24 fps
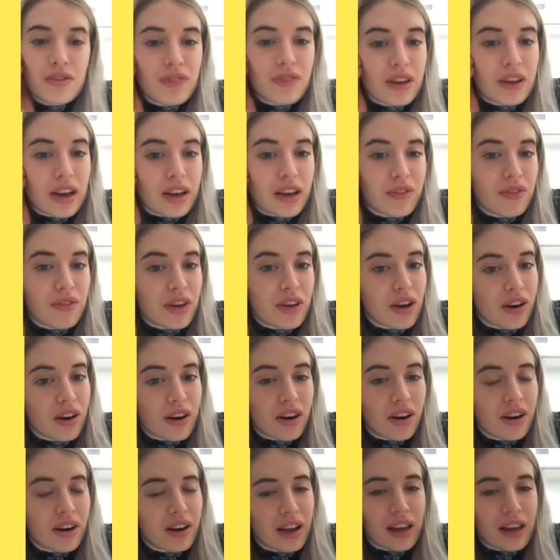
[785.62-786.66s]
do feel like
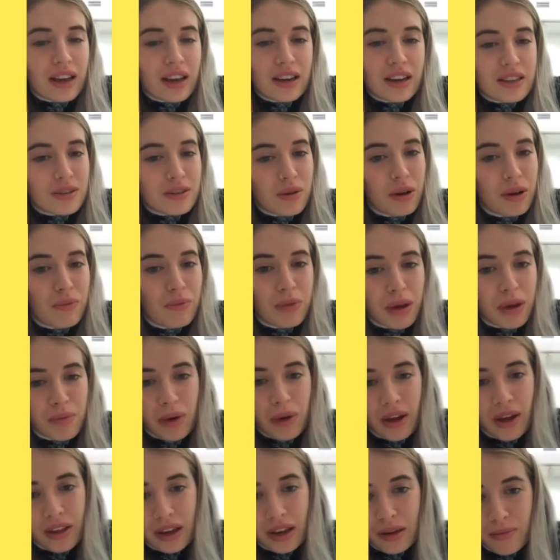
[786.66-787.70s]
VR like it is quite big, but I